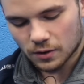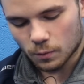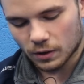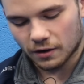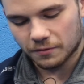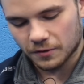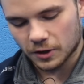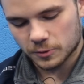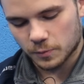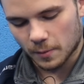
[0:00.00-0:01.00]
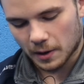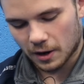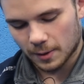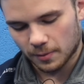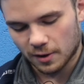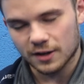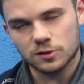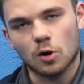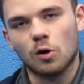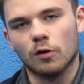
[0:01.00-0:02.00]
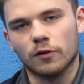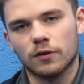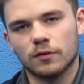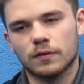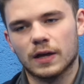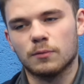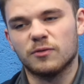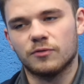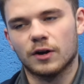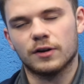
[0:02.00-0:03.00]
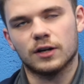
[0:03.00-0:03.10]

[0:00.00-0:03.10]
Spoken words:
when I first put my Hyperlights on, they were very